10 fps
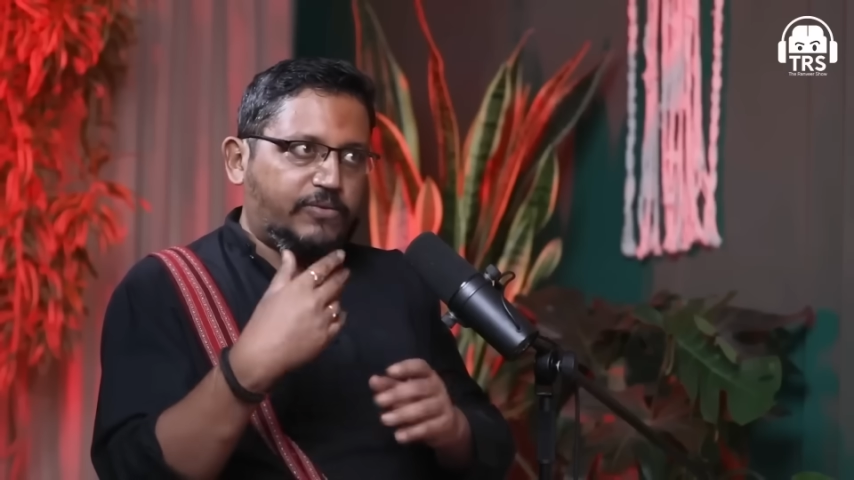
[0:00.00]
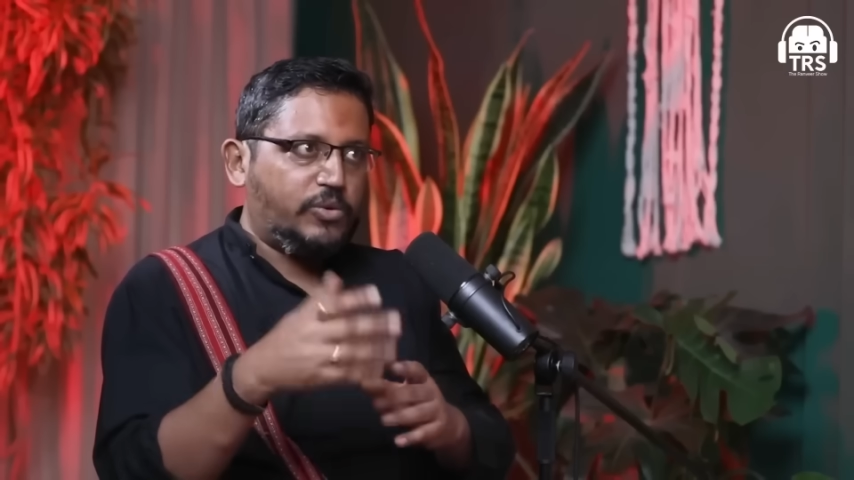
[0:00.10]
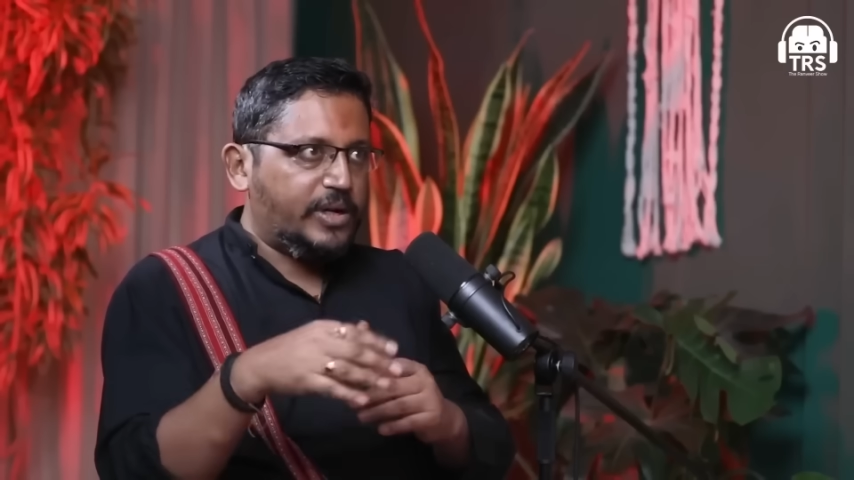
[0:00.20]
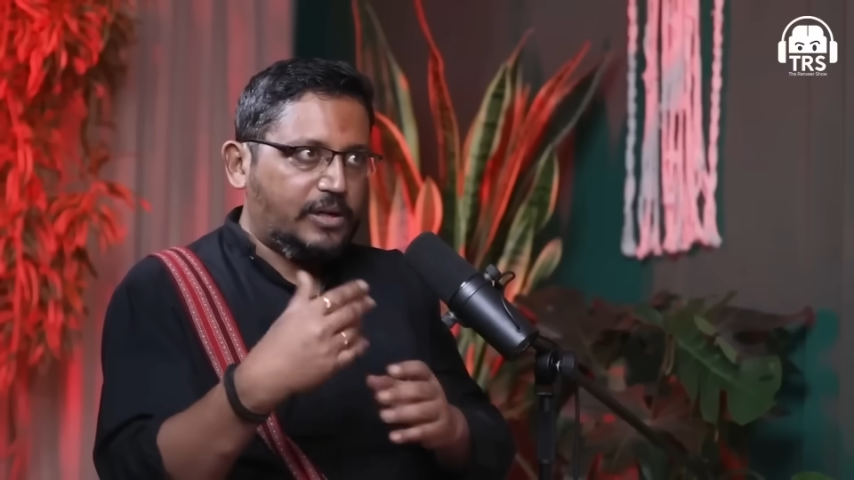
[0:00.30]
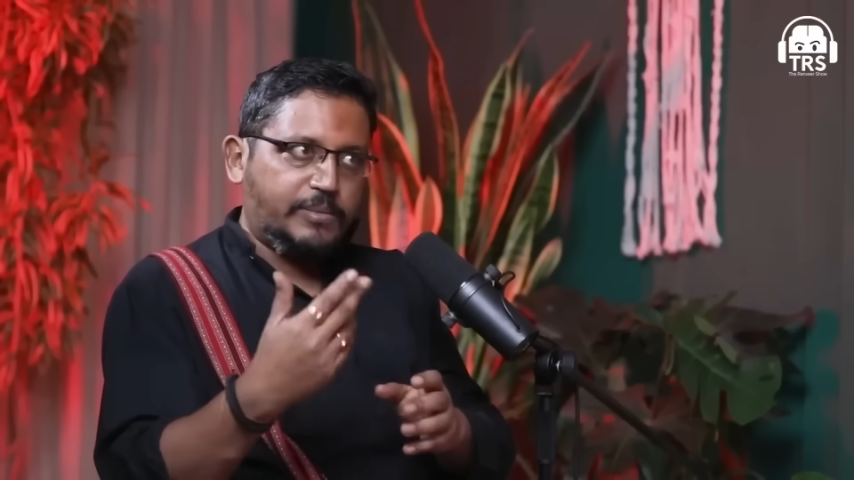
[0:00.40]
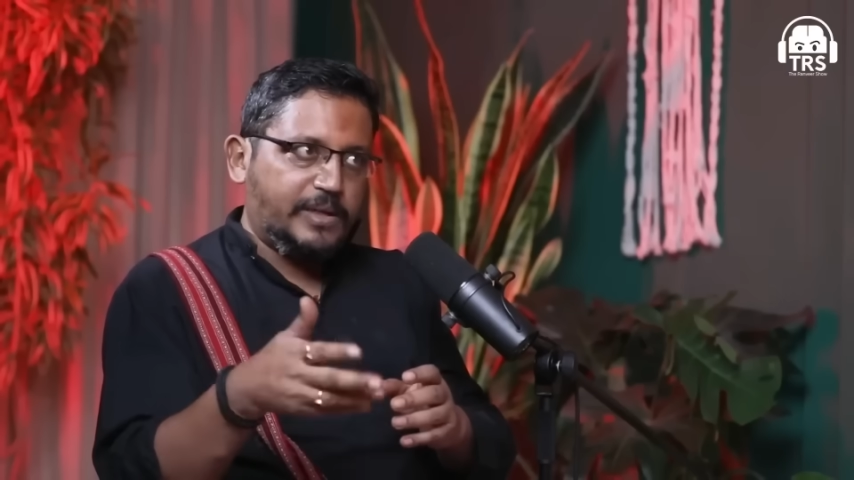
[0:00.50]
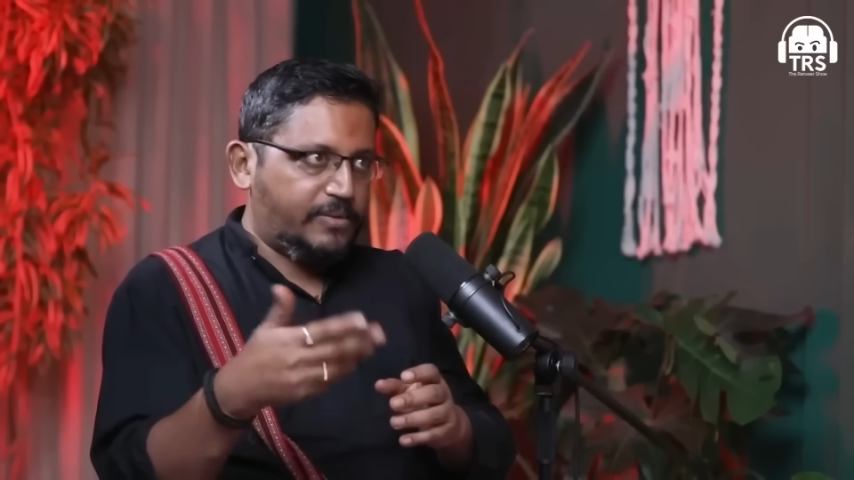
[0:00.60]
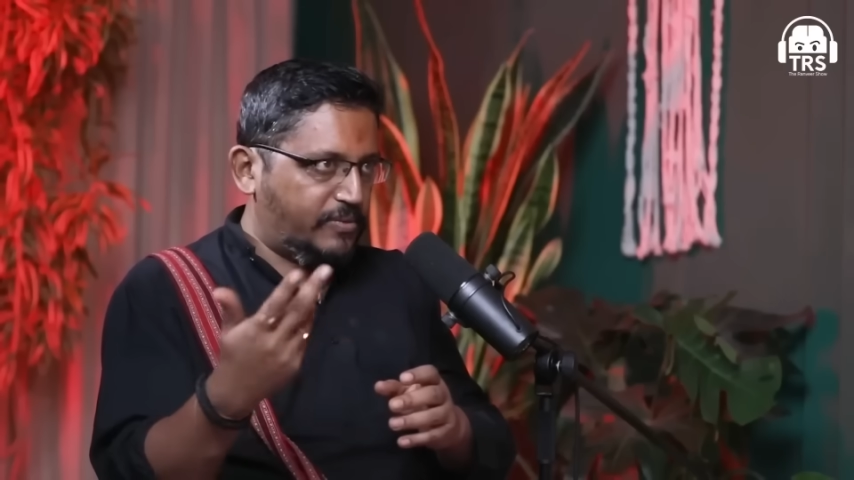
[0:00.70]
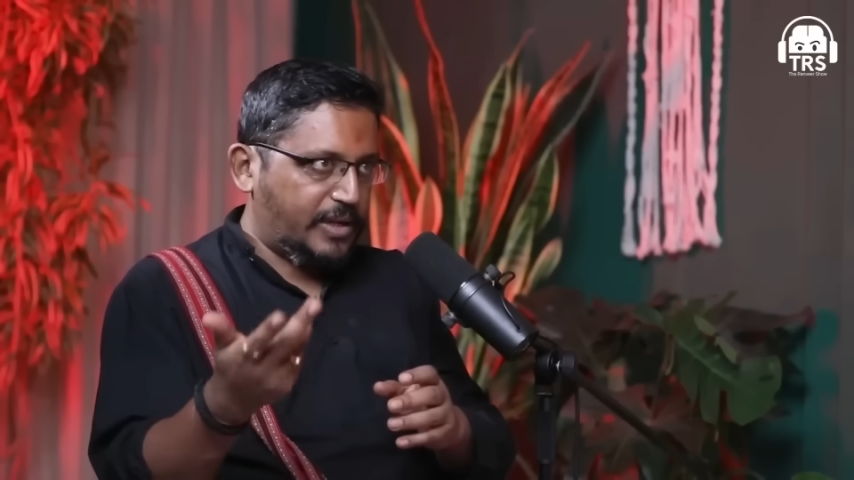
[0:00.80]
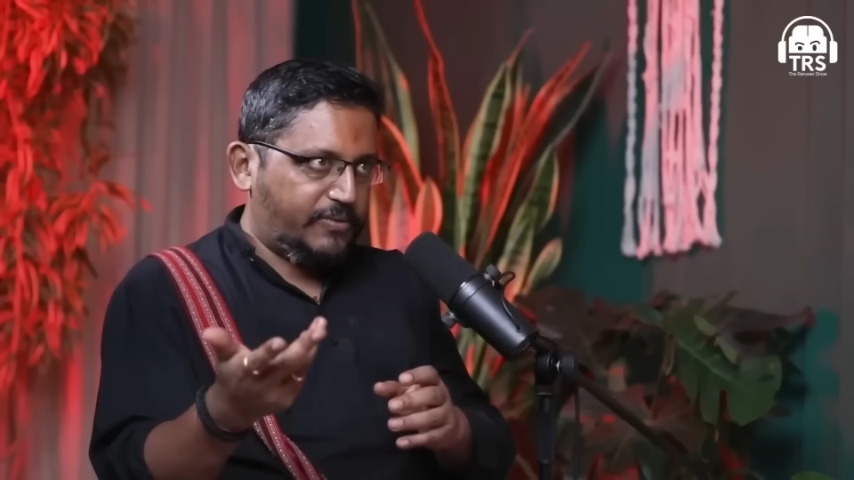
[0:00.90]
you're fluent, it will be
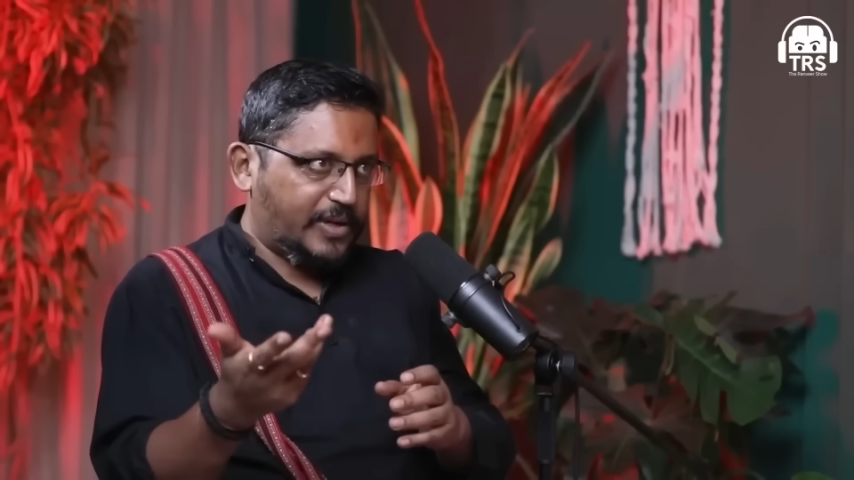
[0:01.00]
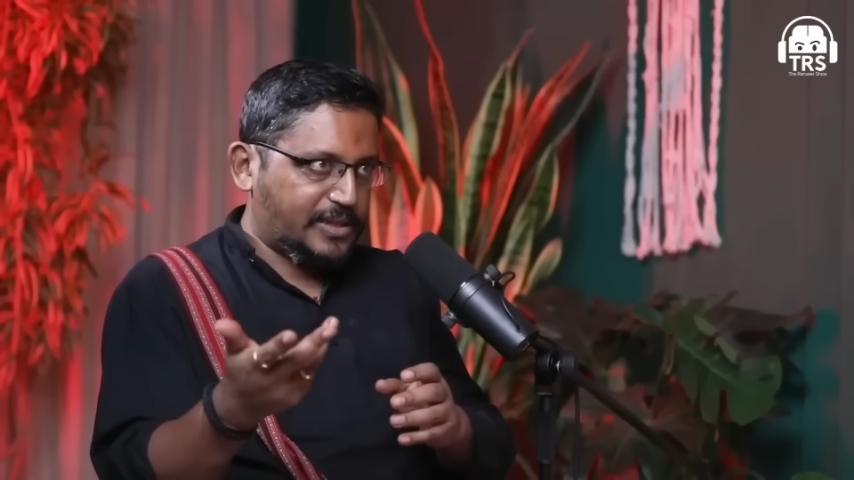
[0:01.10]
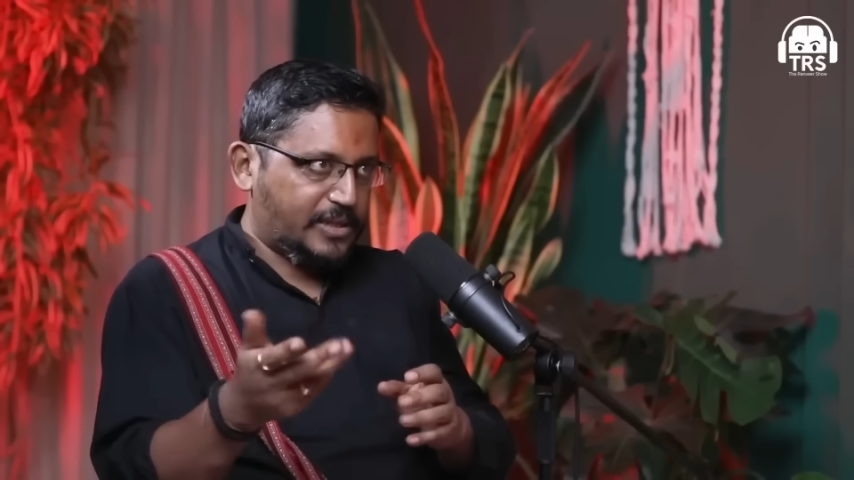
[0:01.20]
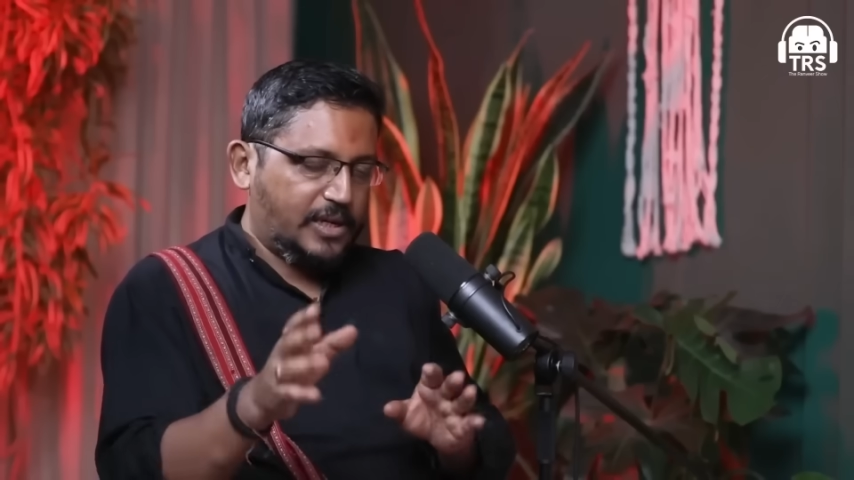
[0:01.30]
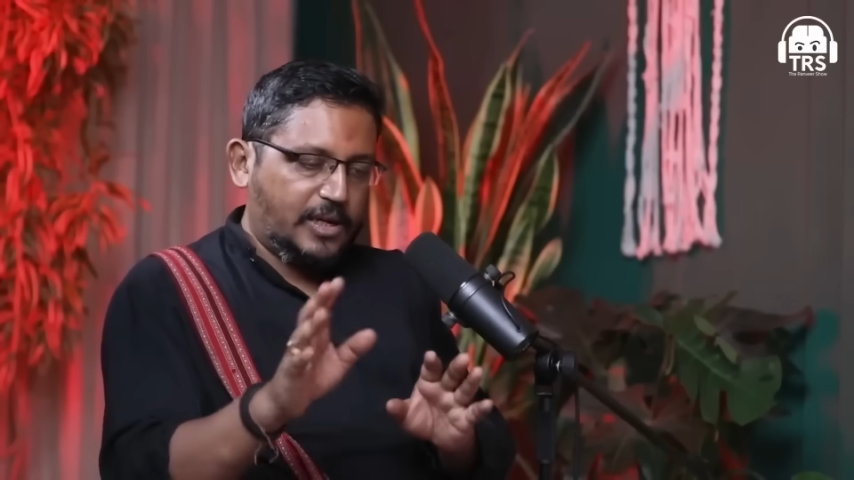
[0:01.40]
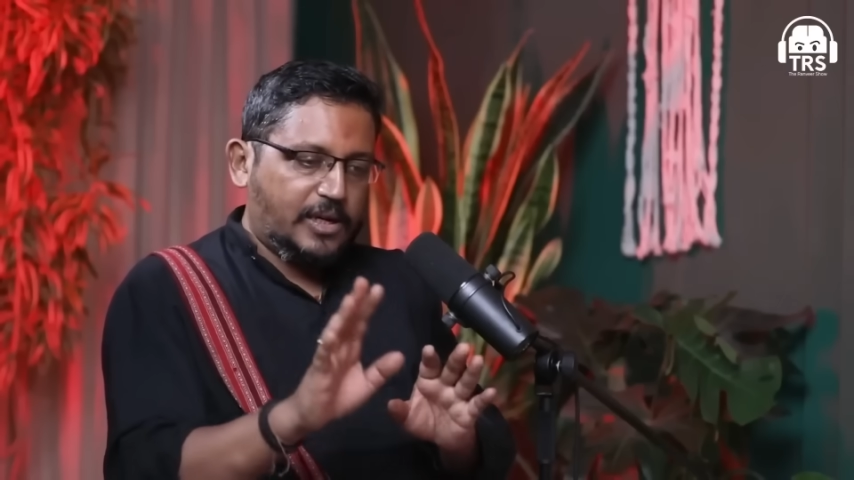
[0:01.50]
very fast.